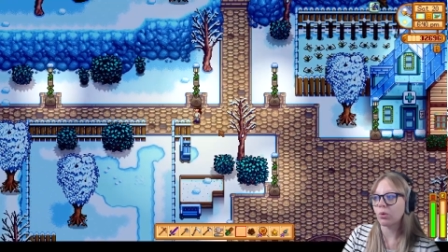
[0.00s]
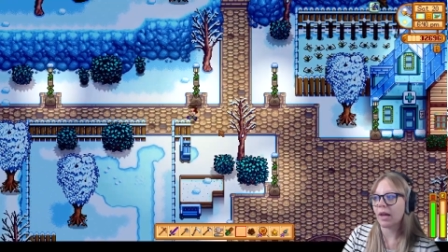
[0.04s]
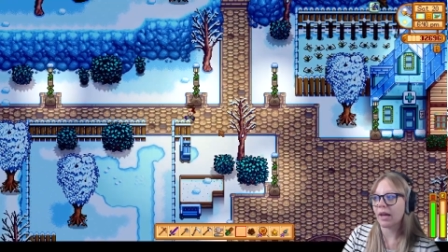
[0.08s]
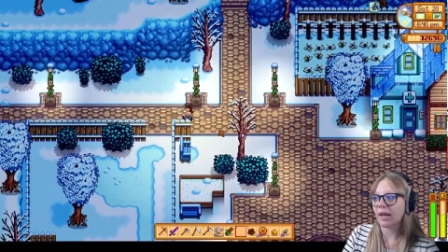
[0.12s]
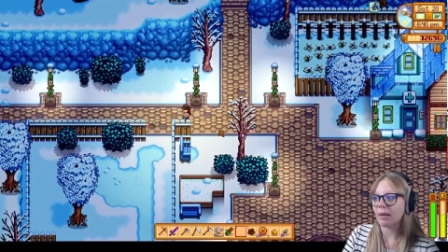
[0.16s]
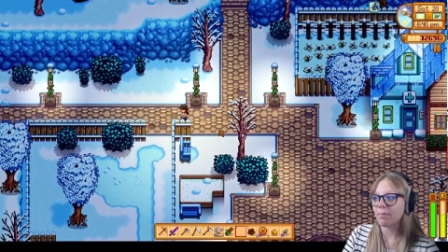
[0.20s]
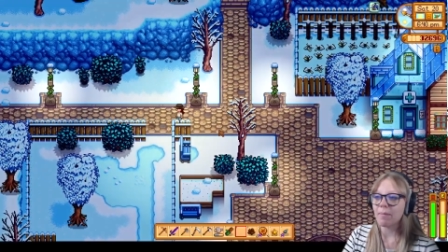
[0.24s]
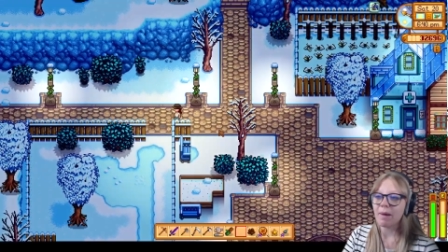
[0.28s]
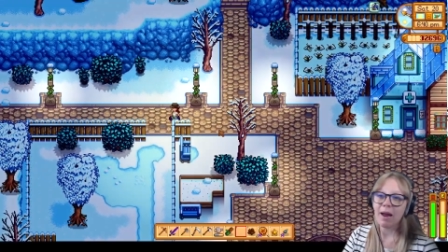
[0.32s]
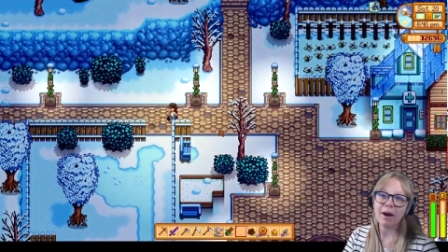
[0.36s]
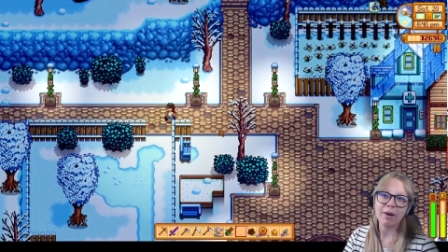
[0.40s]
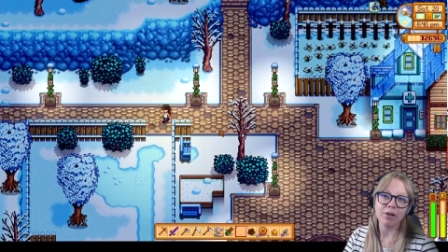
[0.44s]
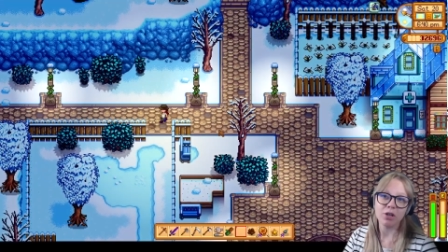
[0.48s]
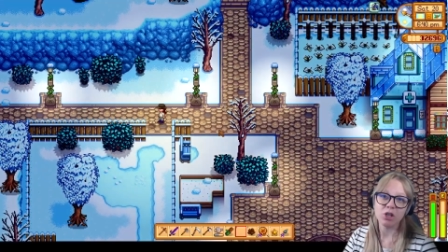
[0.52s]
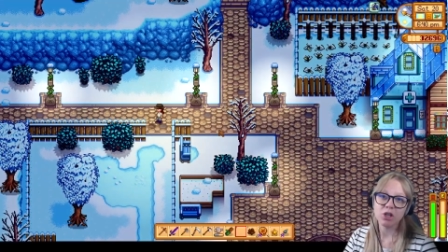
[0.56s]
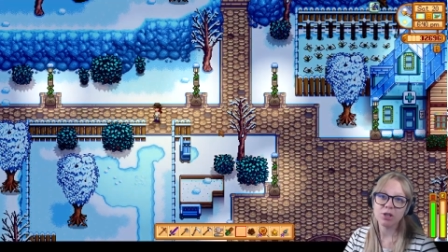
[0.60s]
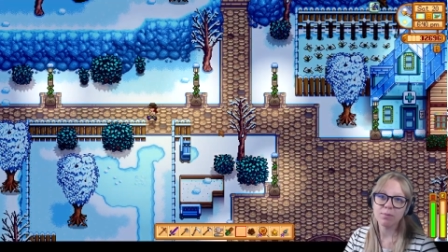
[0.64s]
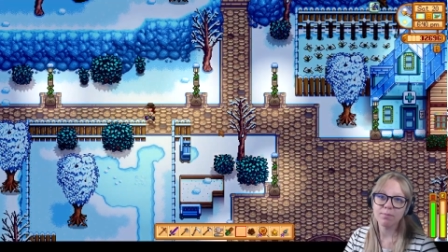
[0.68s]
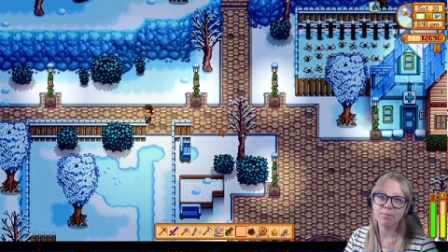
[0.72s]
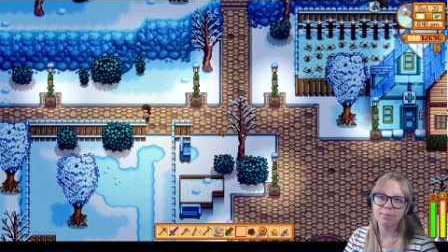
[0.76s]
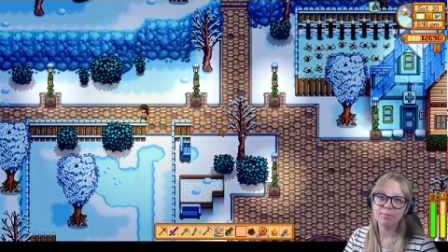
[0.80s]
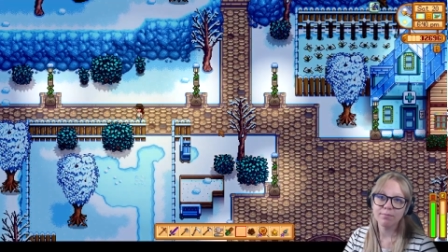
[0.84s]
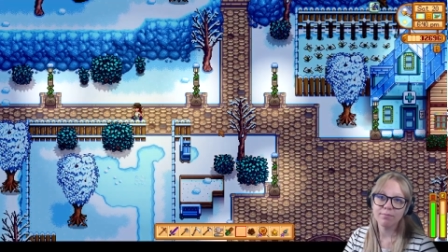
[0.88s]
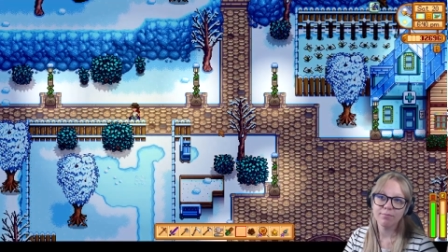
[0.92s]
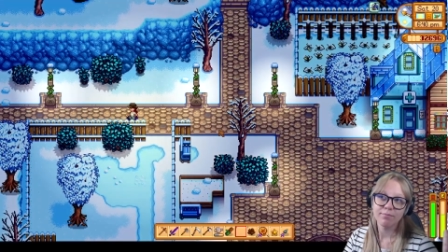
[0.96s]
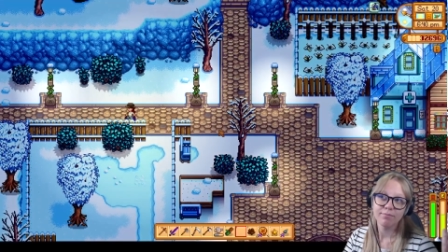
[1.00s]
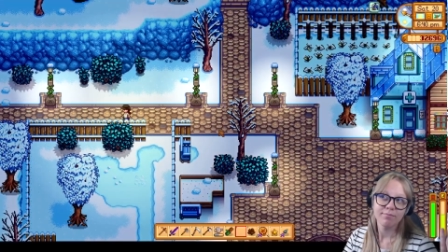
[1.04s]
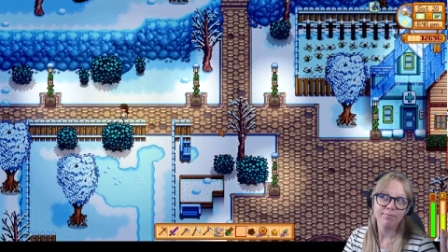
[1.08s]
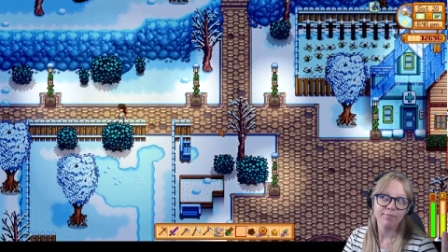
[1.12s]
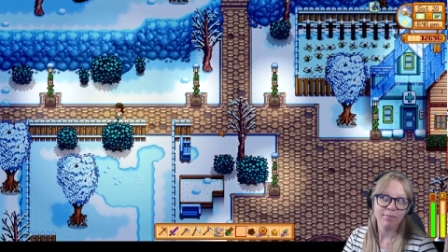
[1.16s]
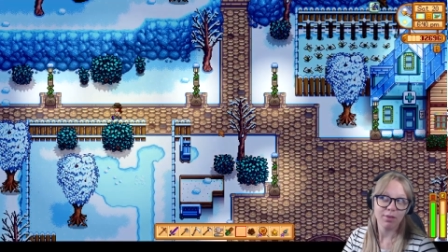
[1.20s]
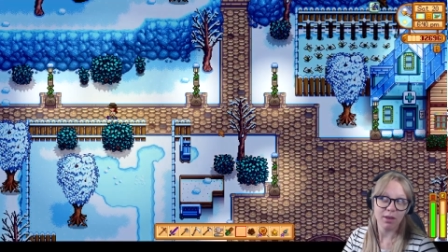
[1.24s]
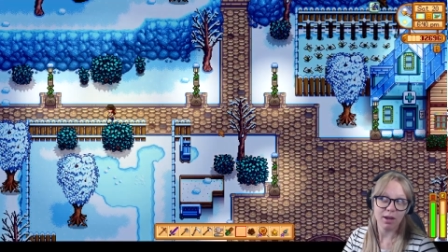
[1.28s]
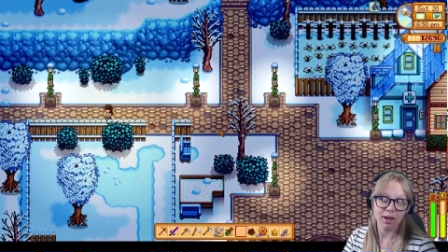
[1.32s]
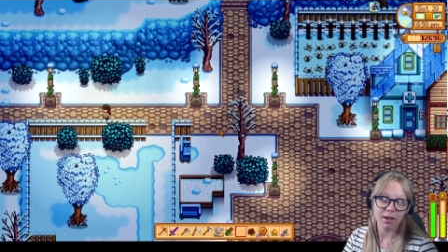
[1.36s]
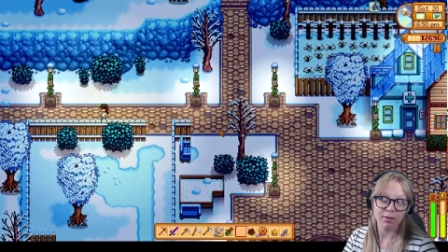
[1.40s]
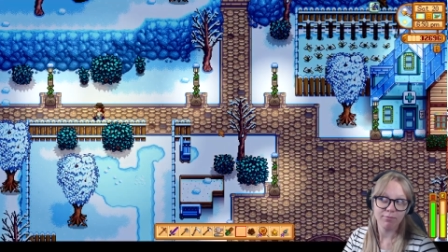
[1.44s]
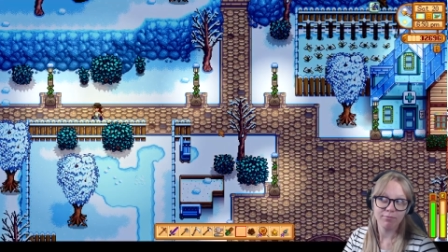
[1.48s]
like, marriage
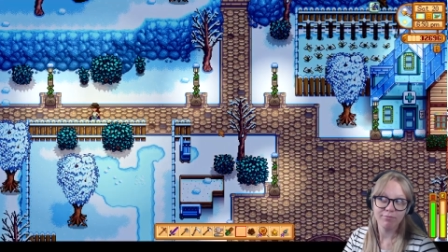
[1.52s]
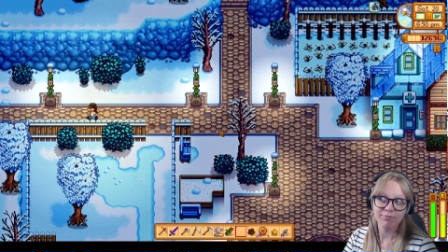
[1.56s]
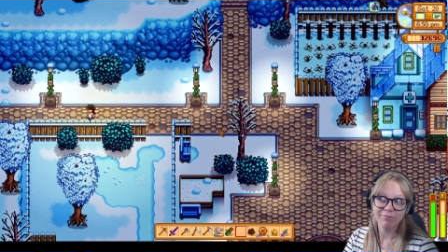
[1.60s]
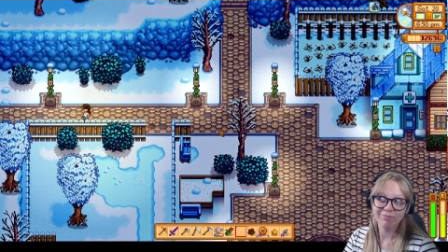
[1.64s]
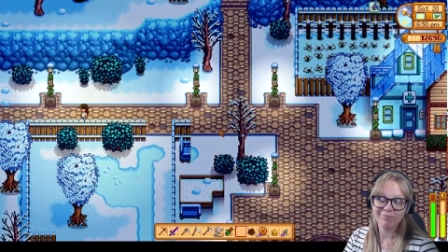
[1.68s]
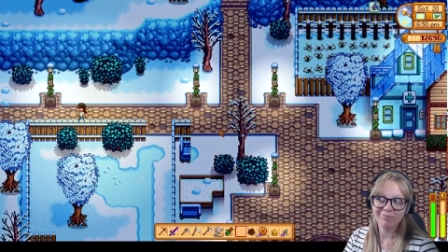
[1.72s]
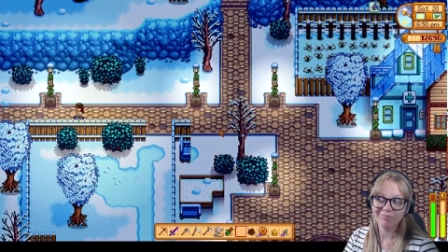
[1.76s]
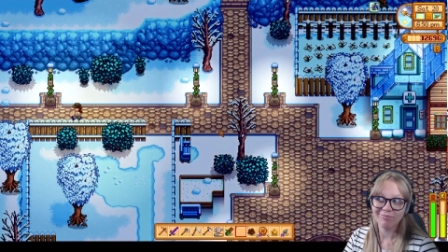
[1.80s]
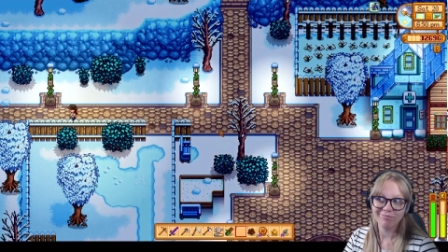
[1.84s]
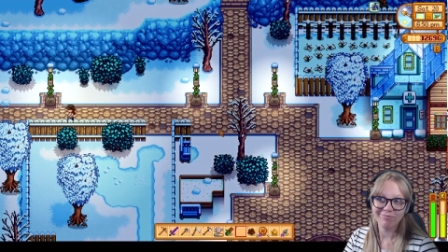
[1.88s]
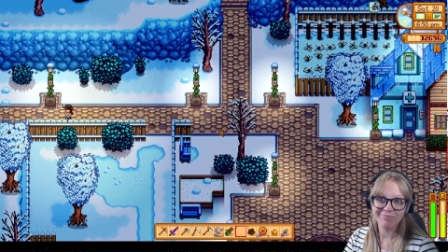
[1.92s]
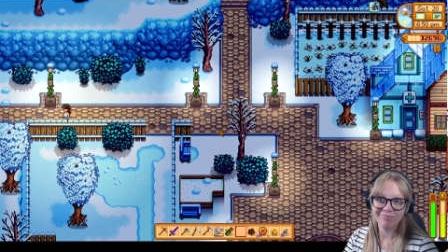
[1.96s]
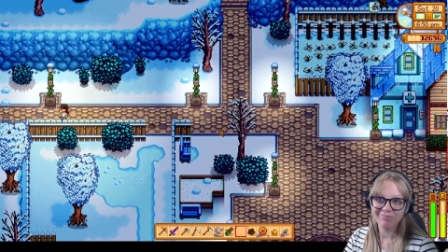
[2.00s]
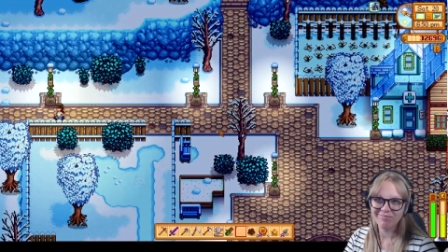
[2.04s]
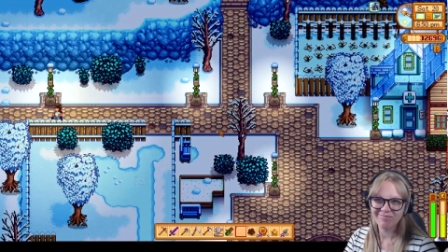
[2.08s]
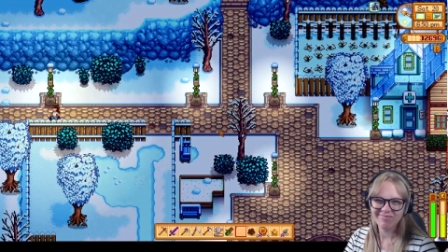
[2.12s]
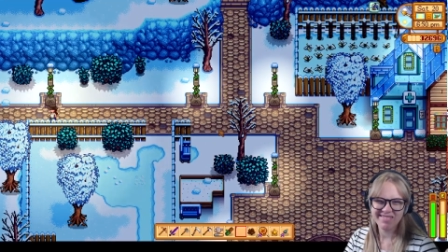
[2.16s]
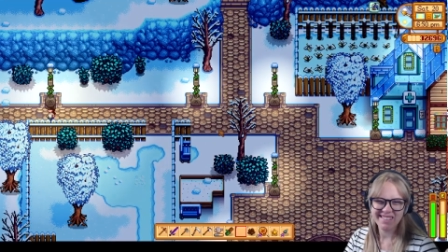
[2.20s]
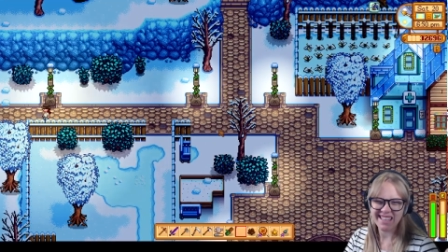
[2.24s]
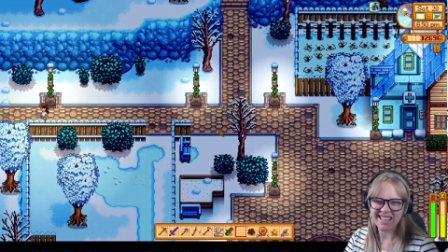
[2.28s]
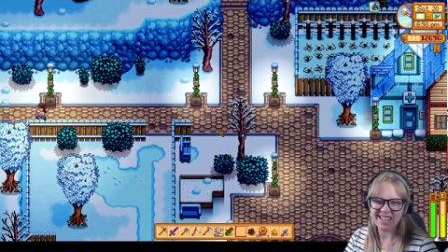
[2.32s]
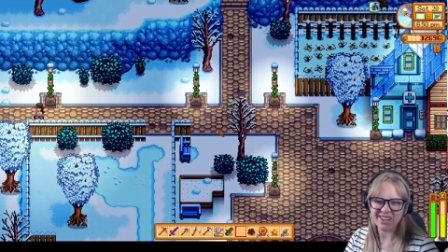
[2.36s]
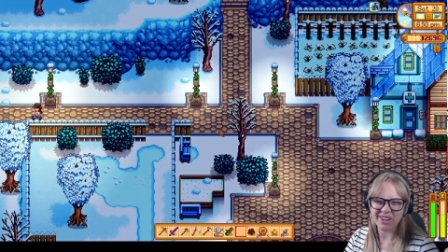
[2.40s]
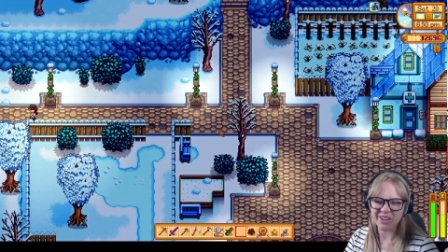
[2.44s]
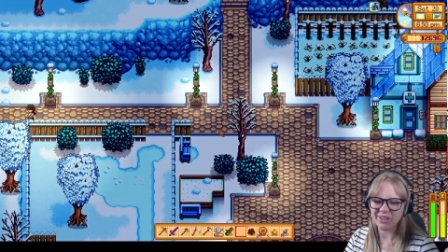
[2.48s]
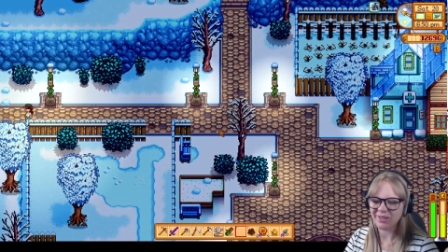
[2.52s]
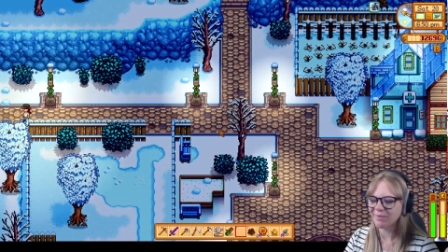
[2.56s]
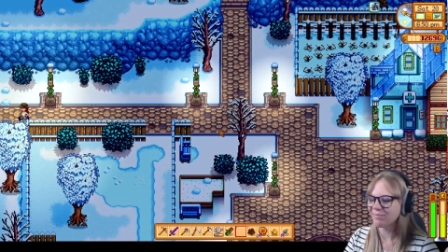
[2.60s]
thing, you know.